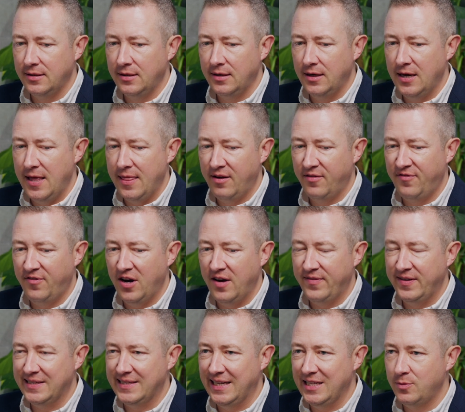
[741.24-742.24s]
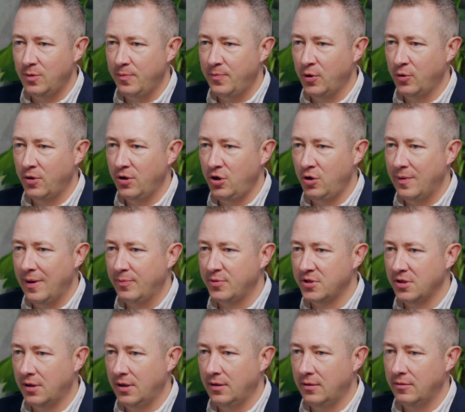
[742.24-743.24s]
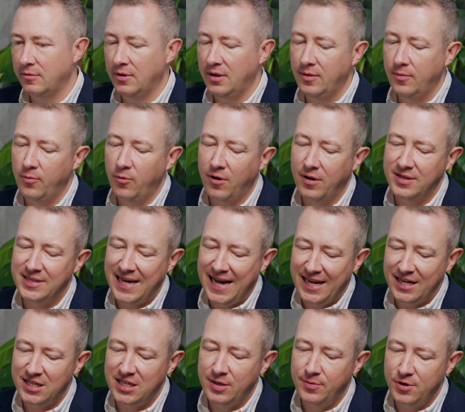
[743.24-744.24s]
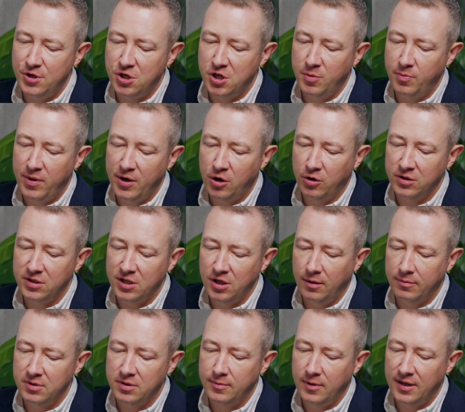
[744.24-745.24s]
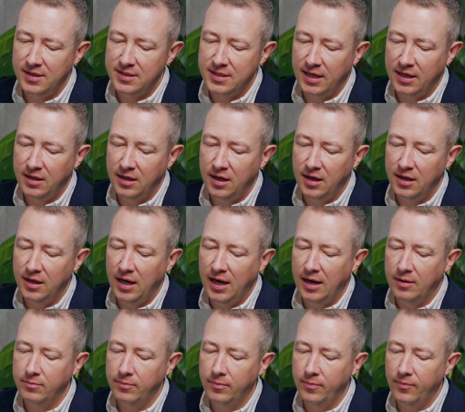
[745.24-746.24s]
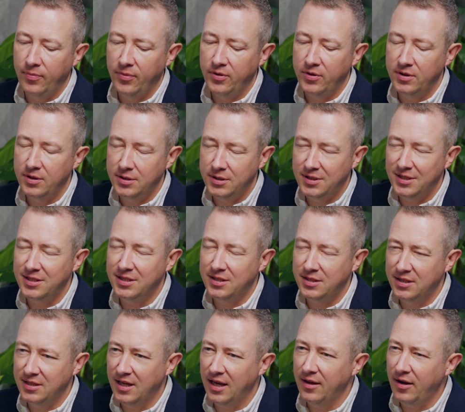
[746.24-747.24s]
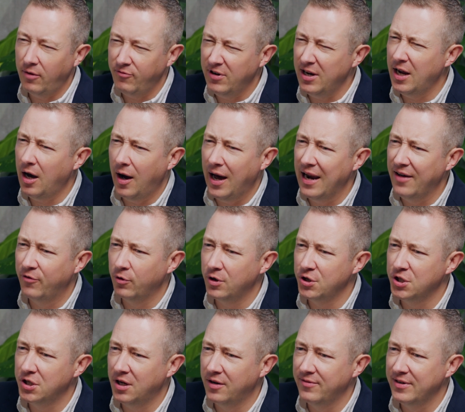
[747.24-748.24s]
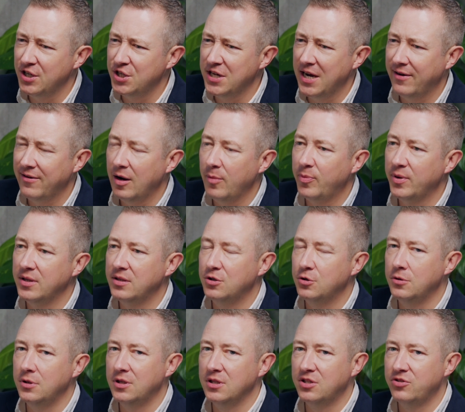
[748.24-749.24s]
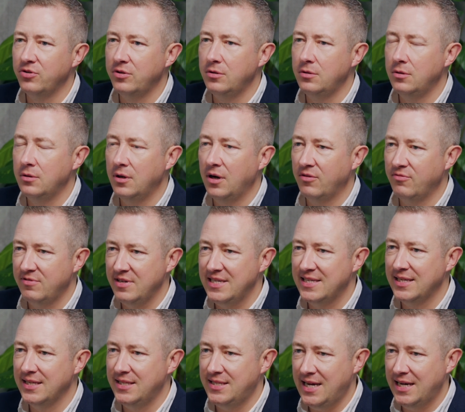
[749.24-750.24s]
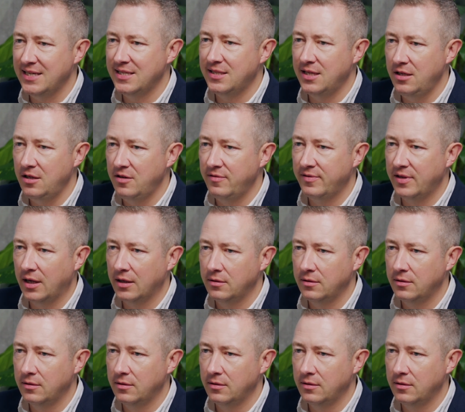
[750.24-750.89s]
and then 5 years later, we build a new website, right? Whereas actually, we should be constantly optimizing. Just really high level because you can't really share it, but talk us through a recent test that you've done.